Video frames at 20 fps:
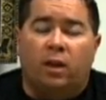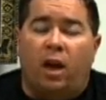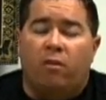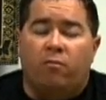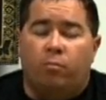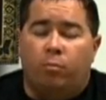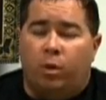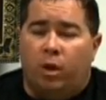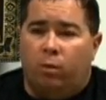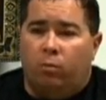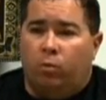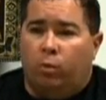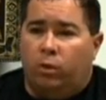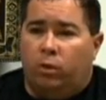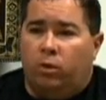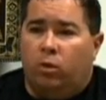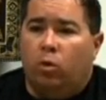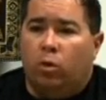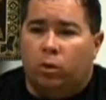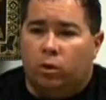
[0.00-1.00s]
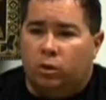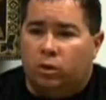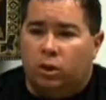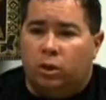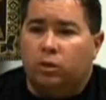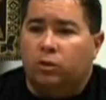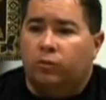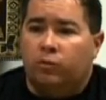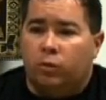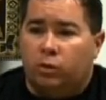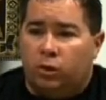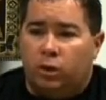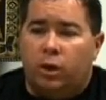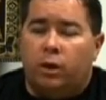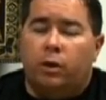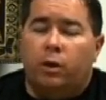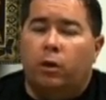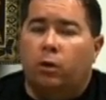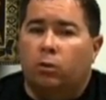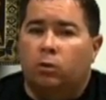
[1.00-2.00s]
I've been with the organization for
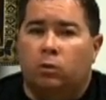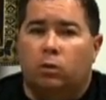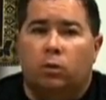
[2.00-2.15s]
10 years,